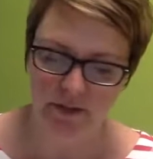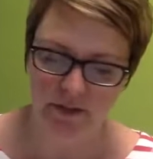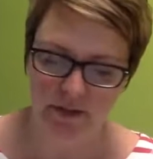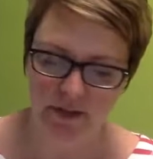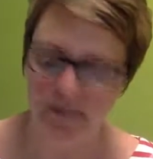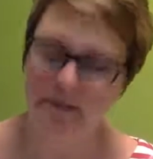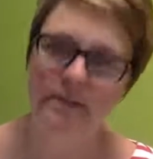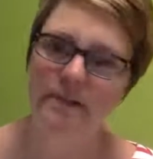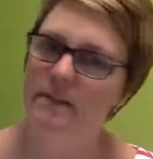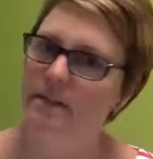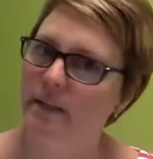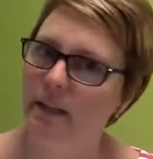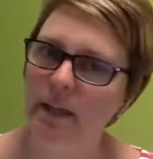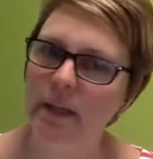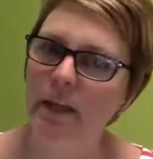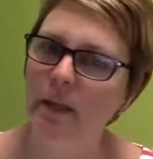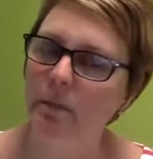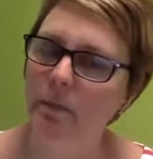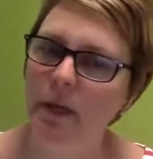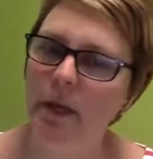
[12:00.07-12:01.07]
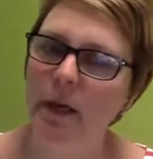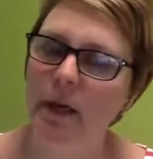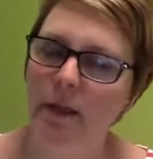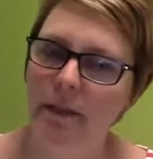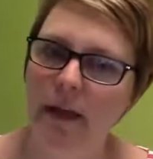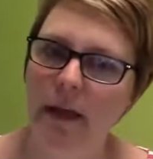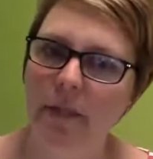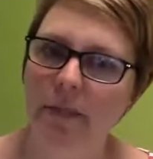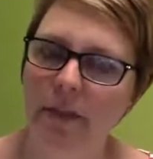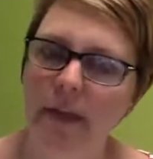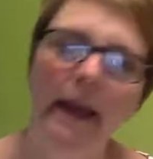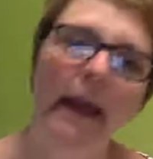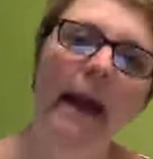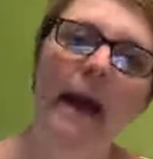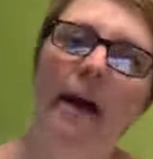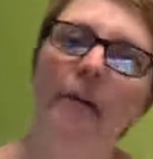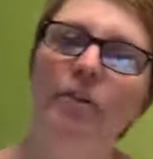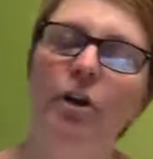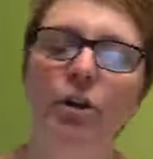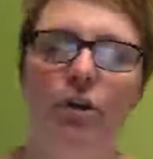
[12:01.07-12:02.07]
doesn't seem that they
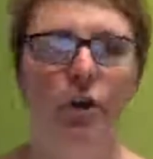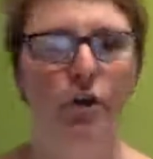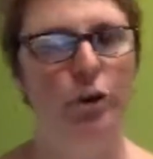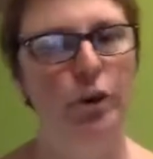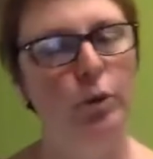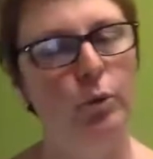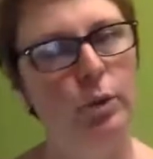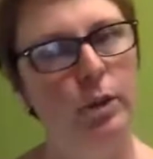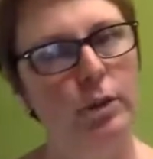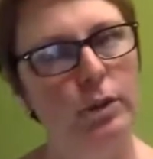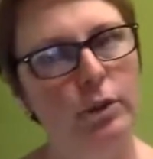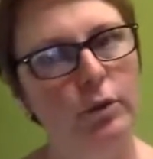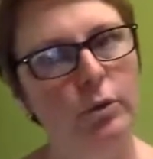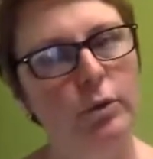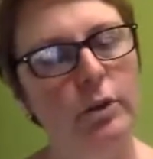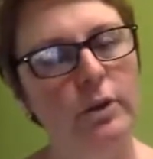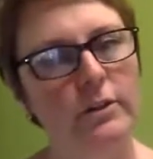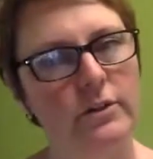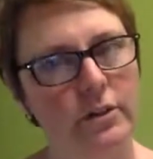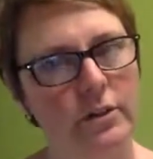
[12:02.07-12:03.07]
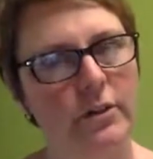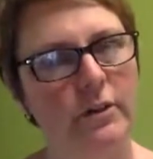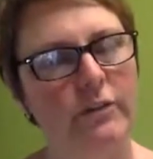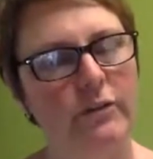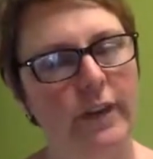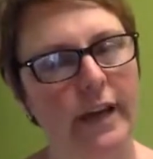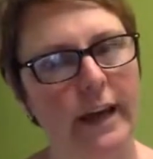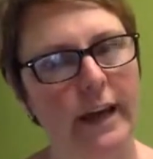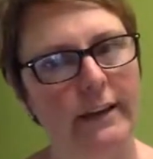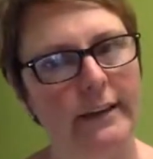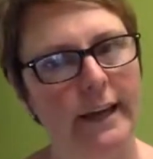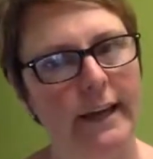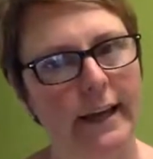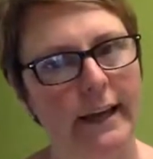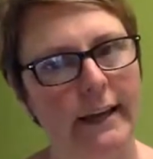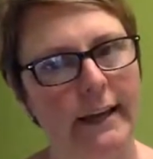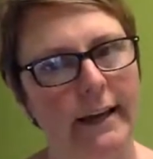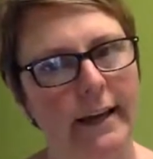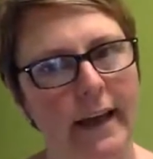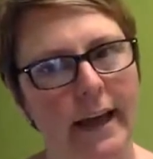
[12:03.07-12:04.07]
have, although you alluded to the fact
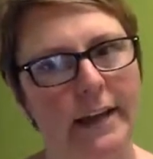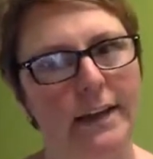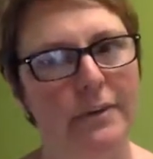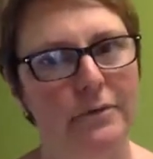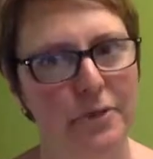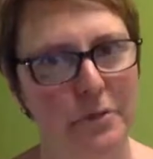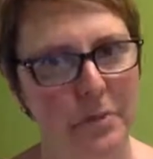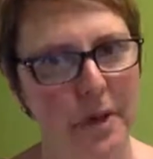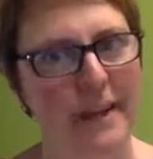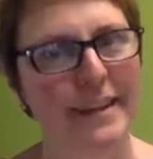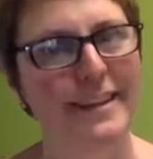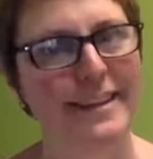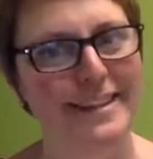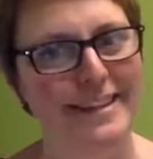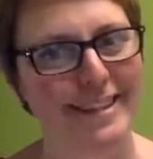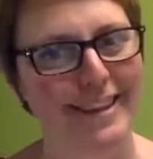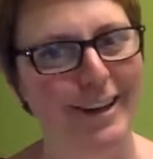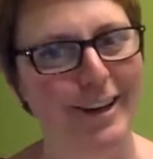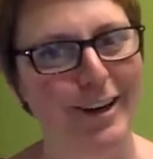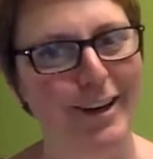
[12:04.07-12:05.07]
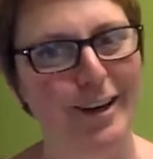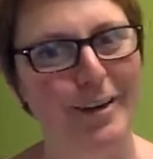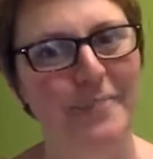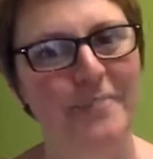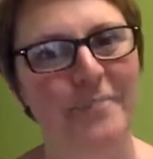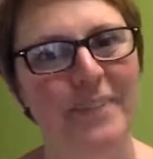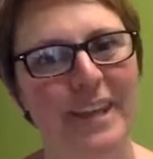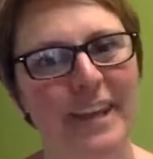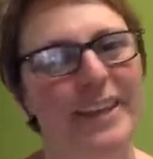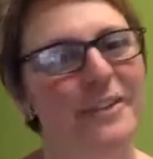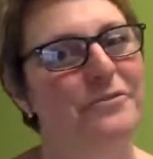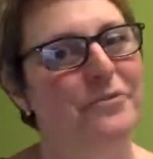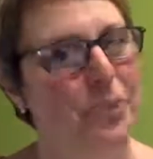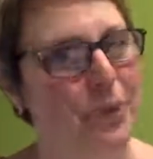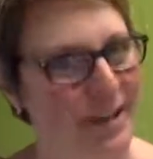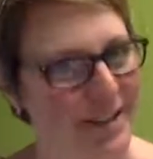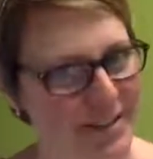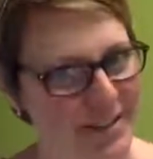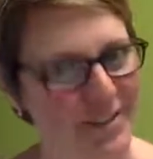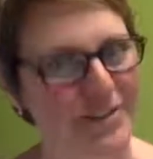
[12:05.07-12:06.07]
that end of the month is here.
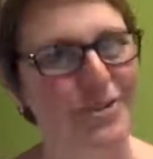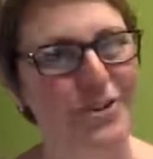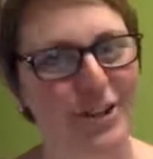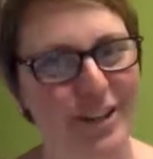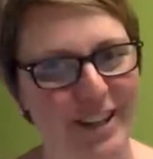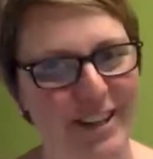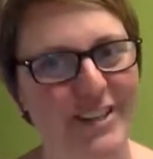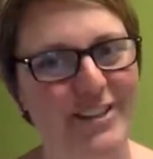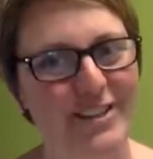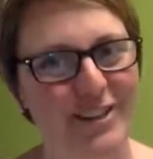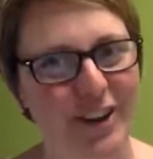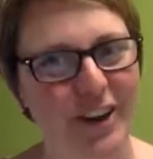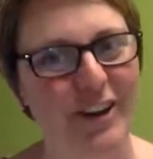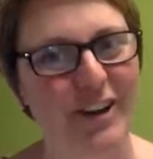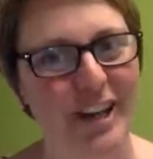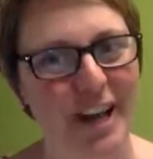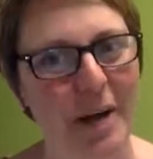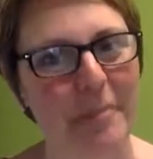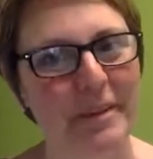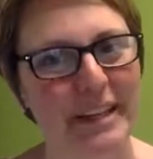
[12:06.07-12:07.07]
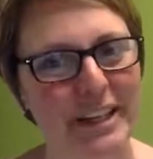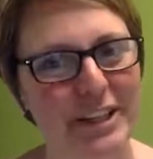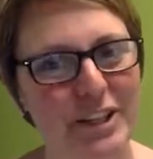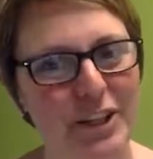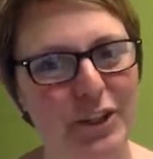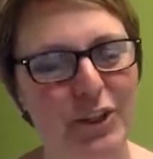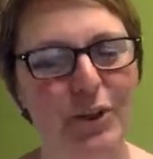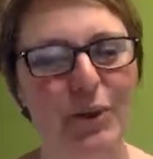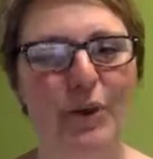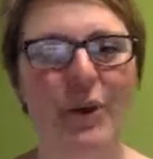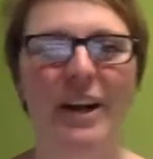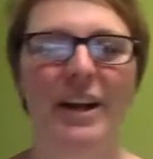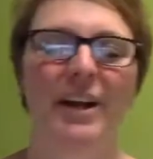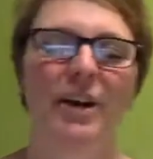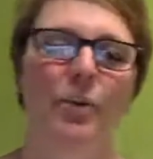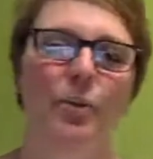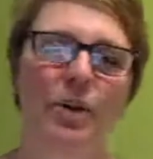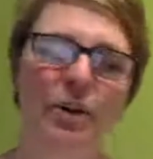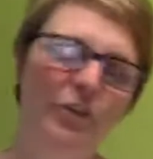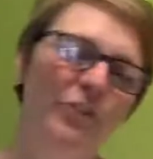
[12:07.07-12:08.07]
Invoices are going to start coming due.
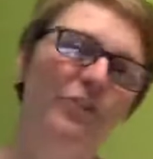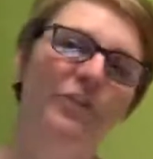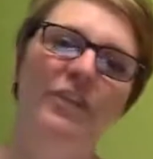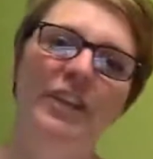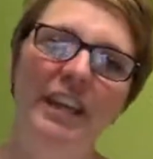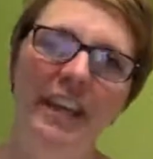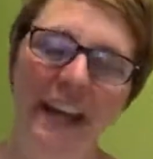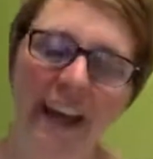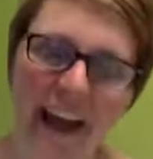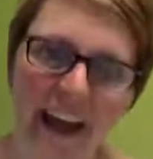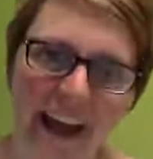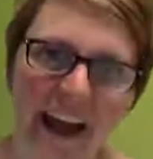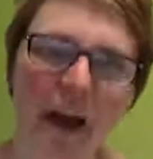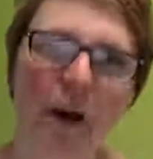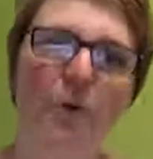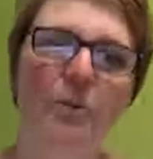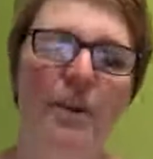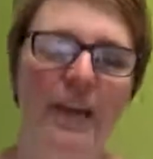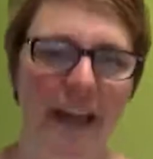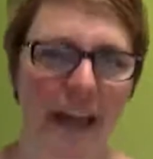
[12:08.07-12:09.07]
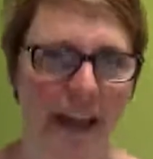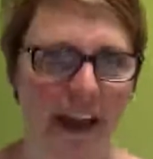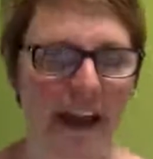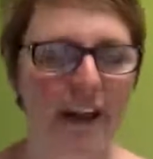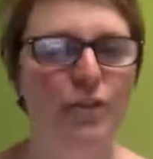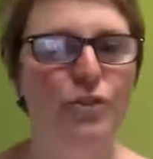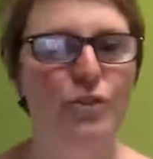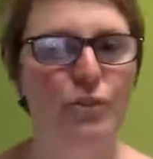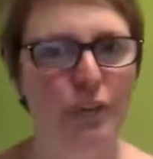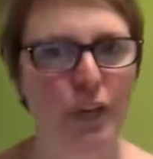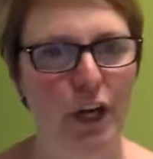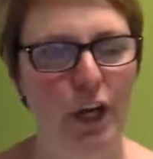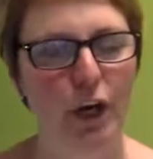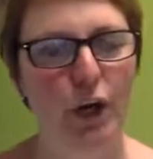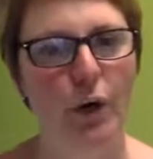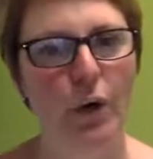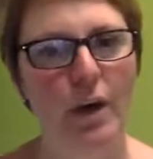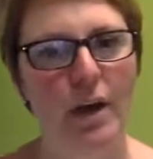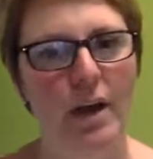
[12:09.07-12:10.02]
We'll see how the cash flow